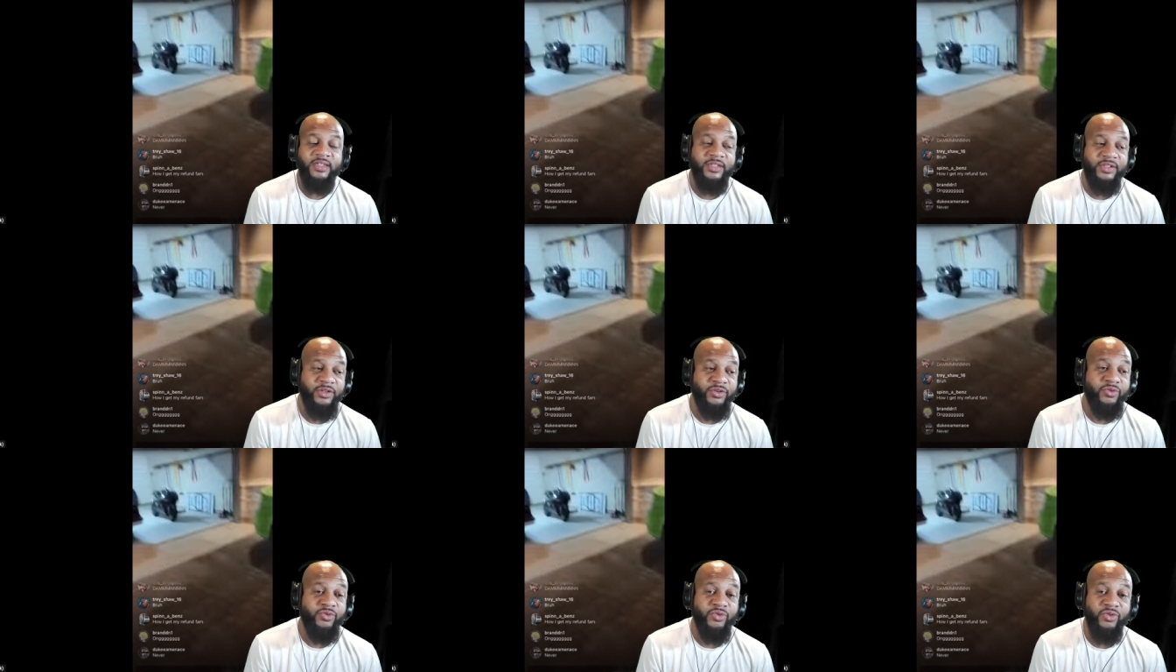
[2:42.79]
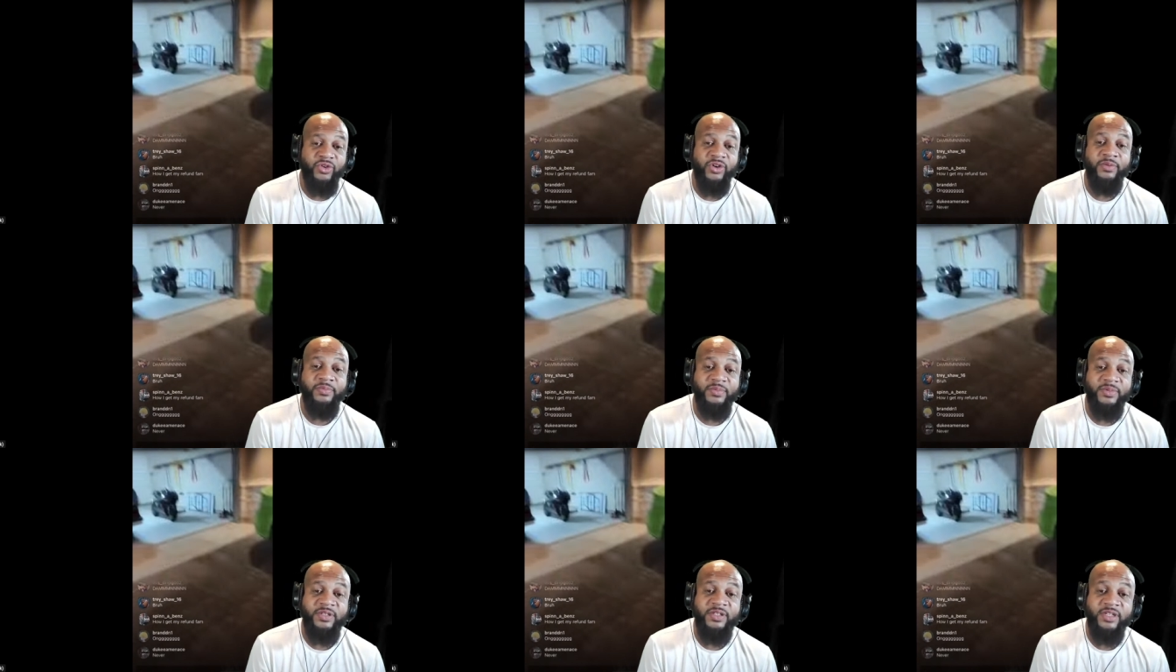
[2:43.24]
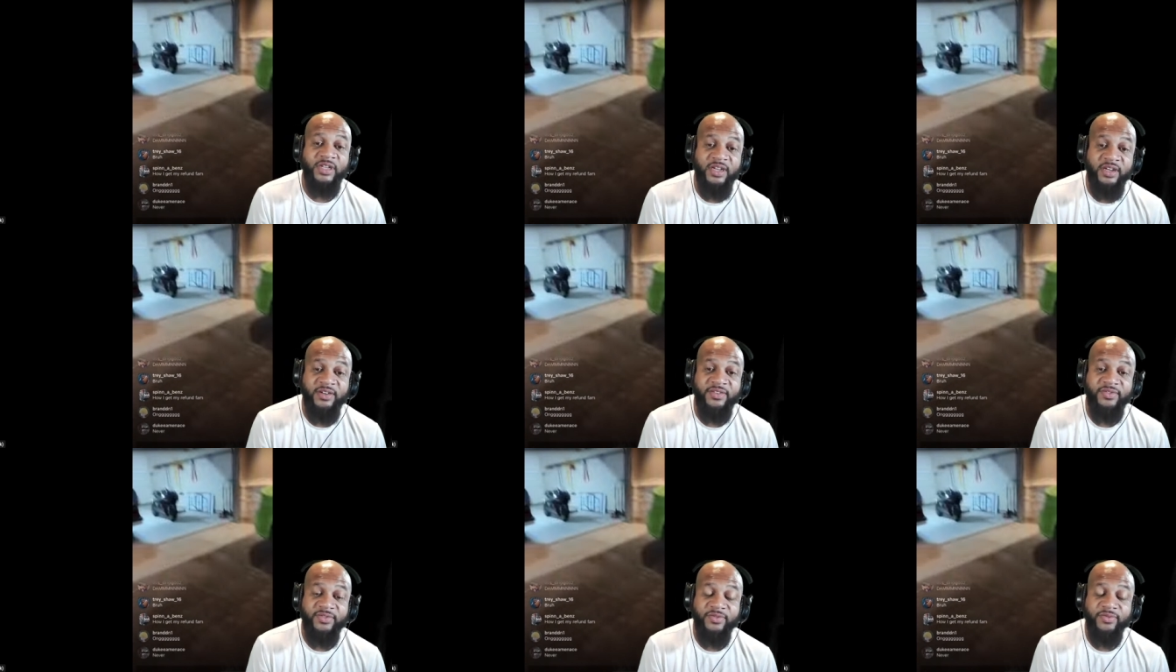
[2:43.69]
you grew up
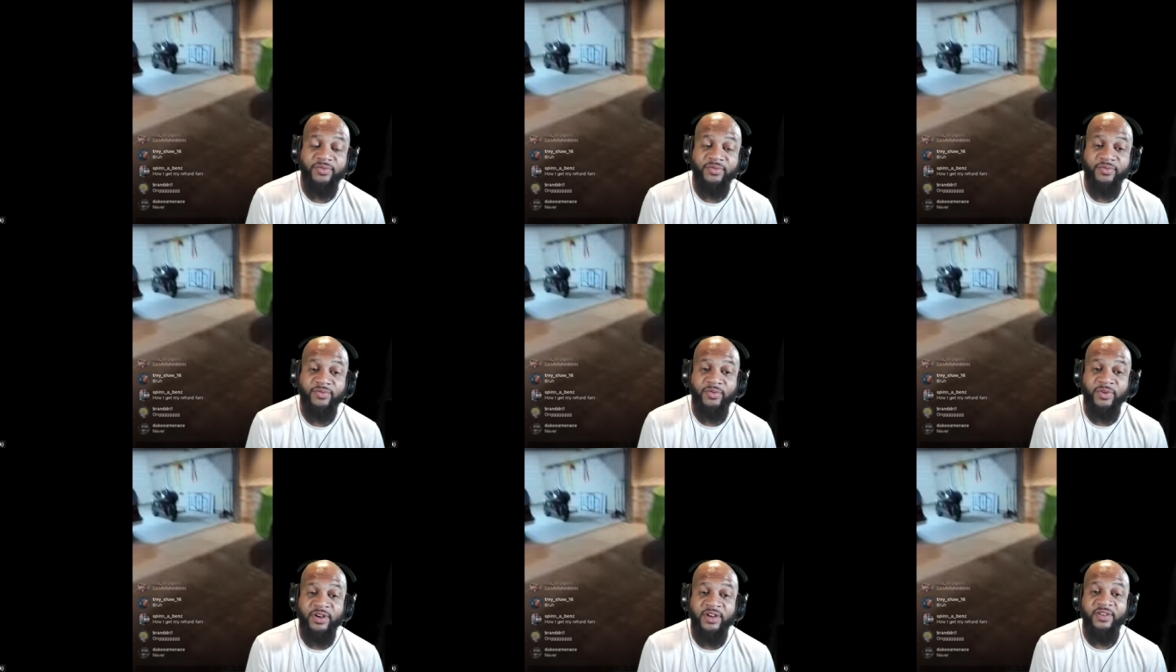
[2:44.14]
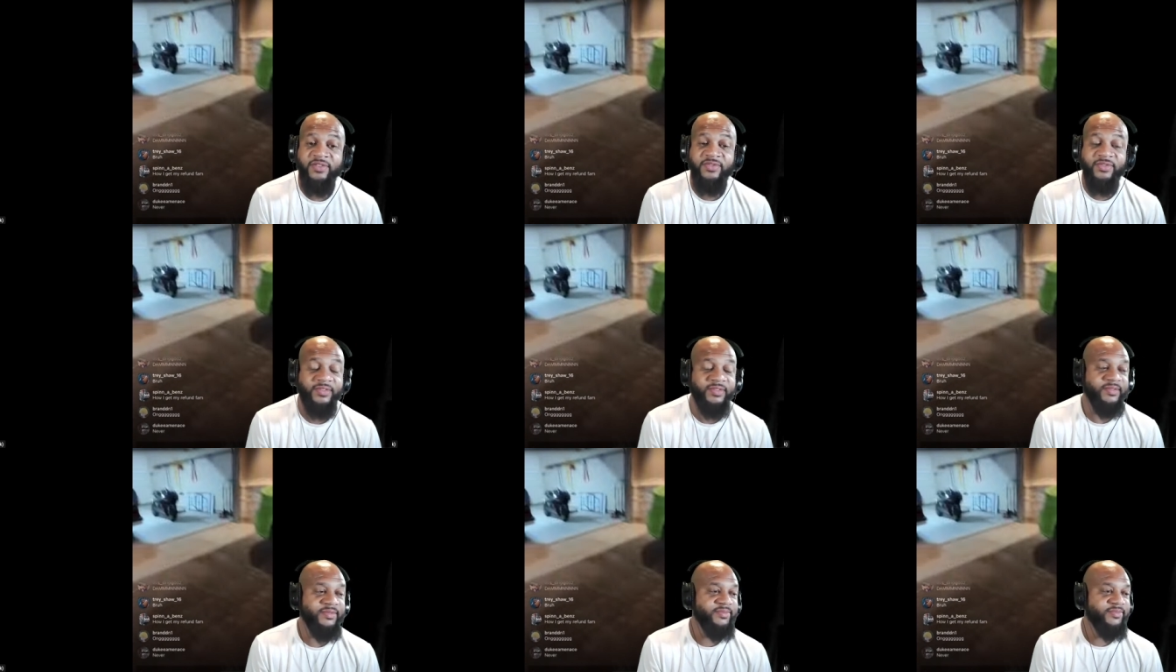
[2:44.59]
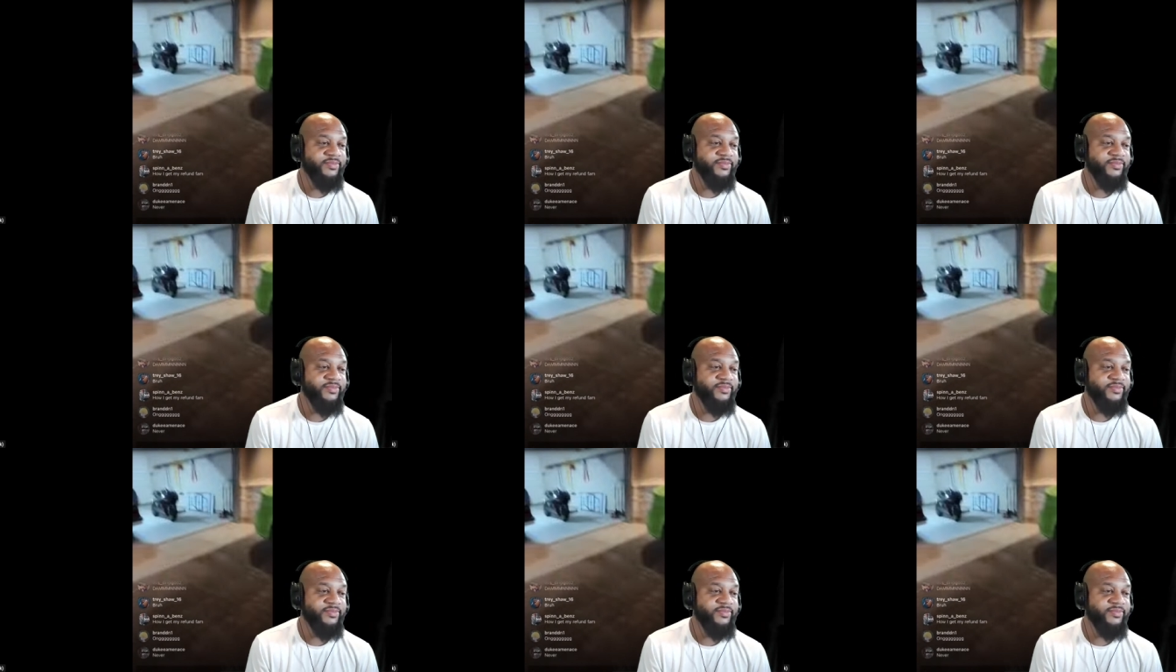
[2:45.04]
tough, rough,